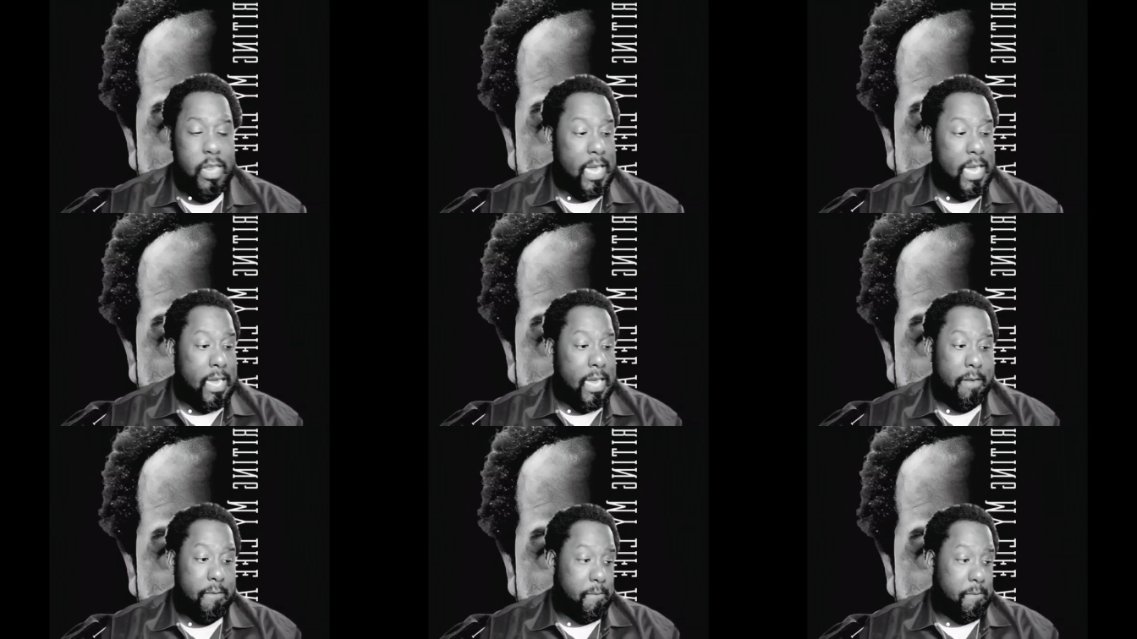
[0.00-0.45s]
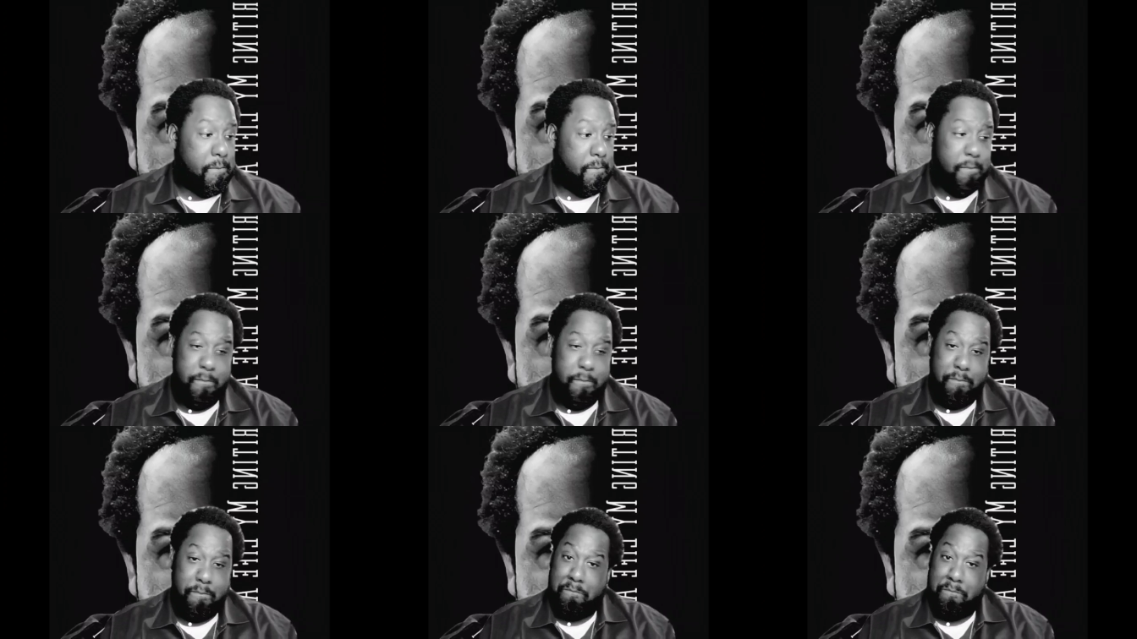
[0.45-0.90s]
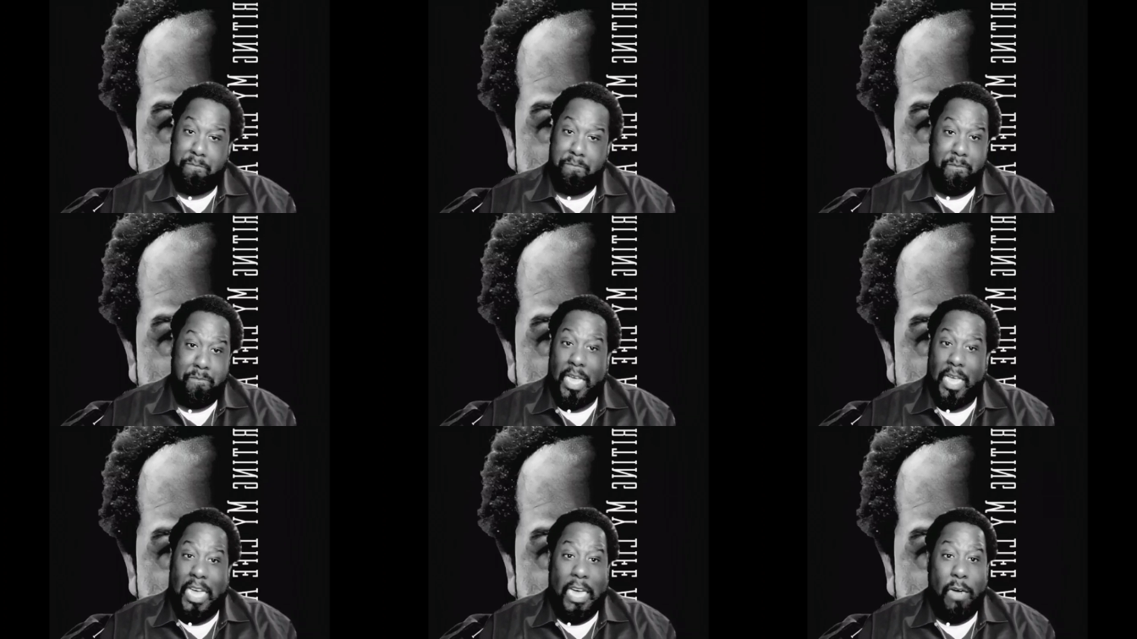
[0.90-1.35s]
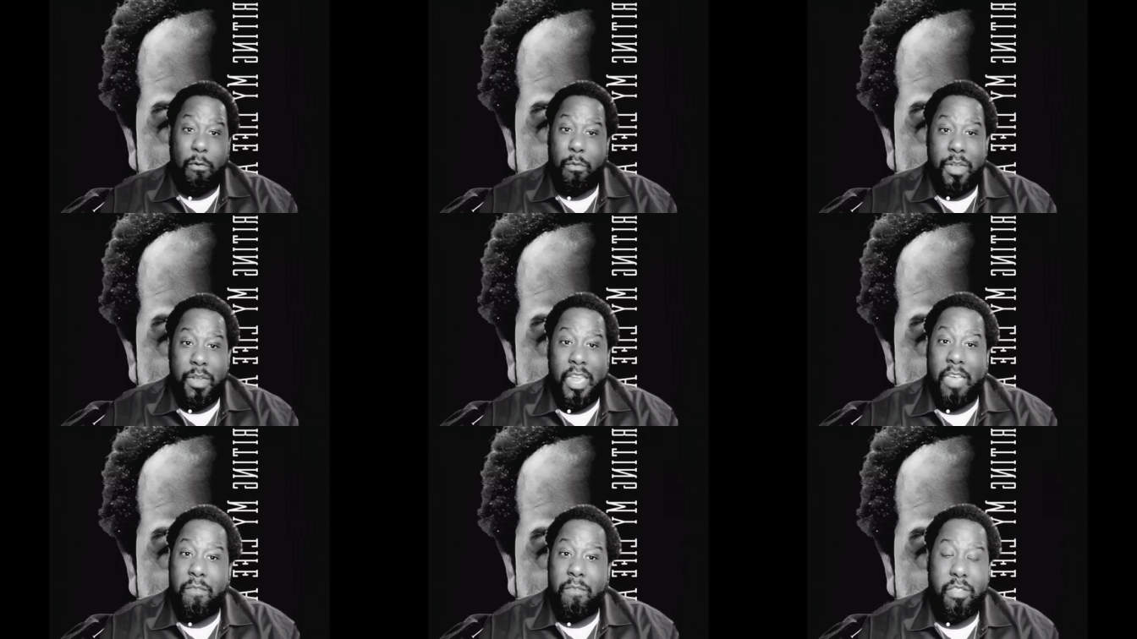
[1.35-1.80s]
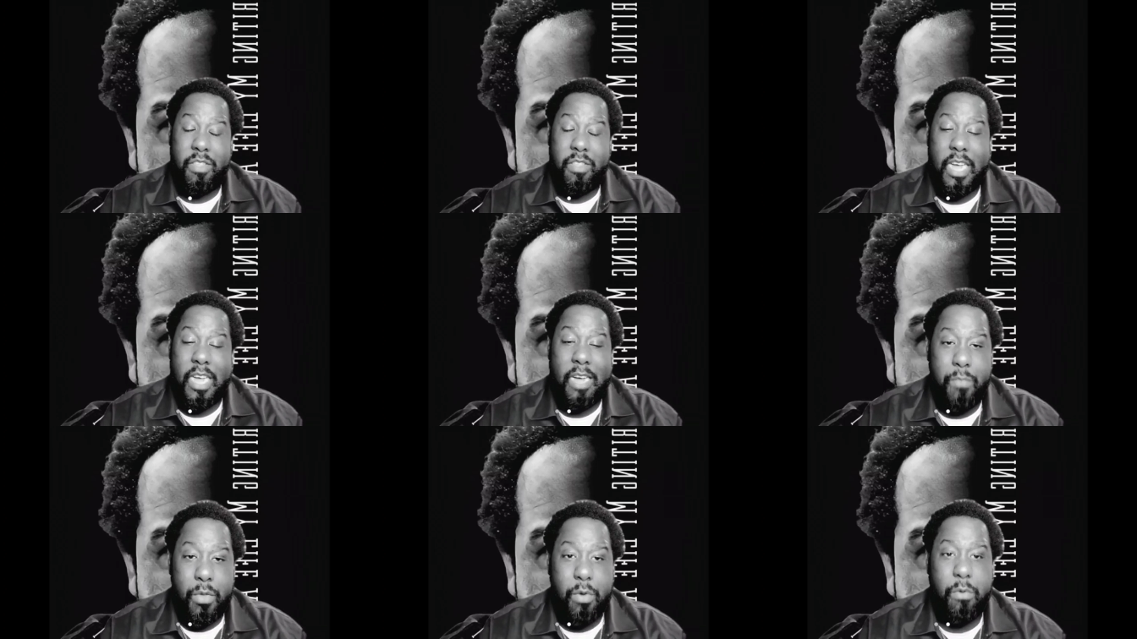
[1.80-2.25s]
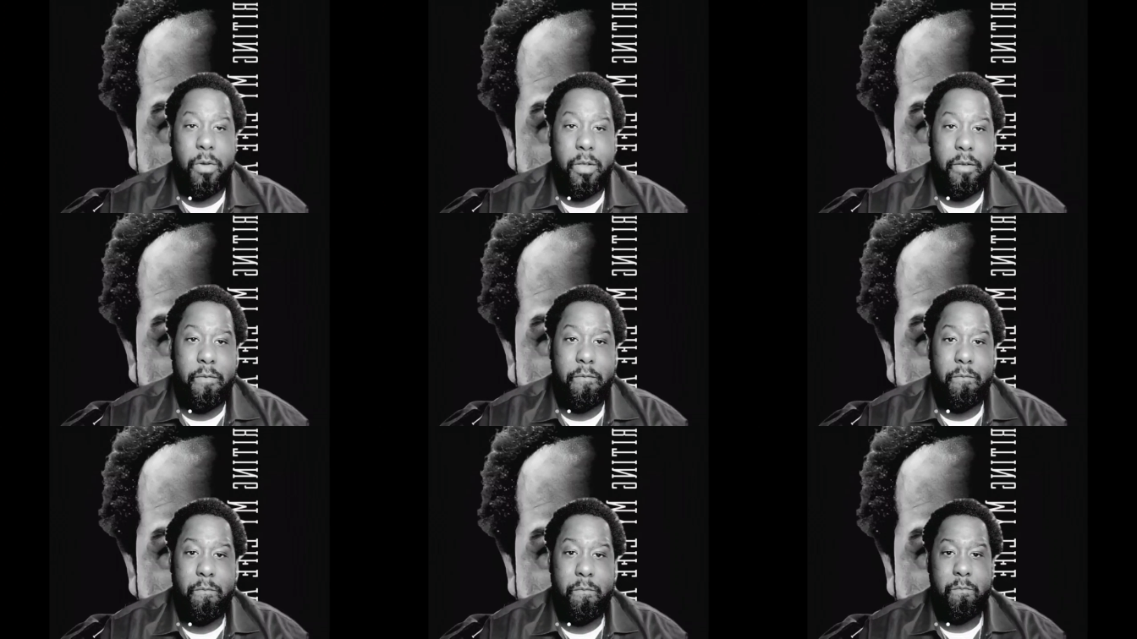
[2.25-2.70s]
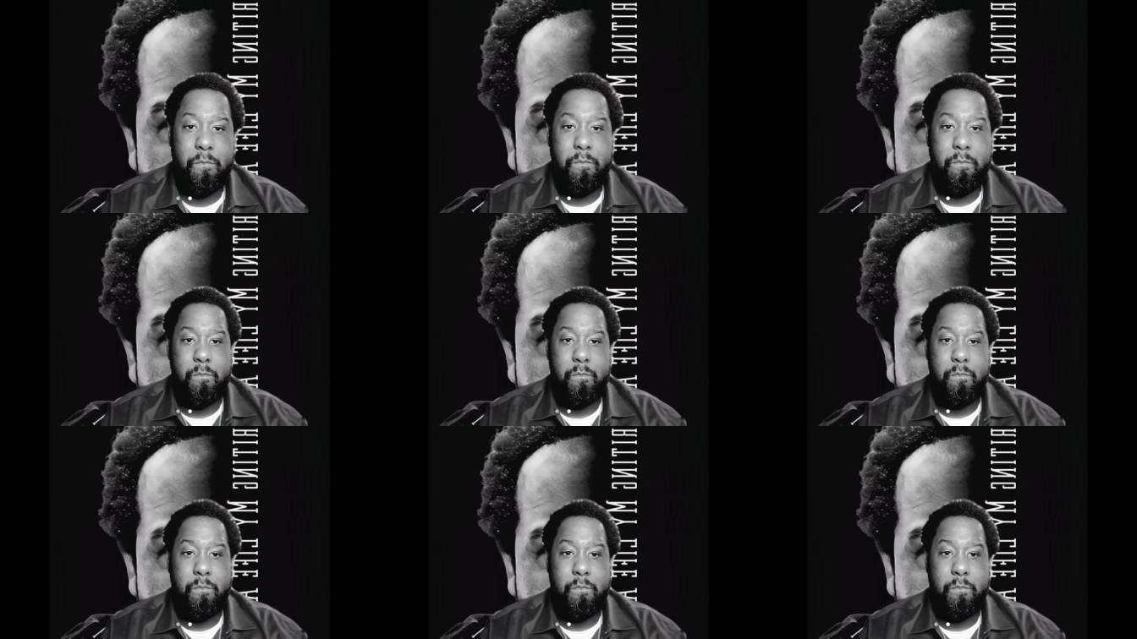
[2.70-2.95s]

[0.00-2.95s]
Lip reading: that I will never stop doing.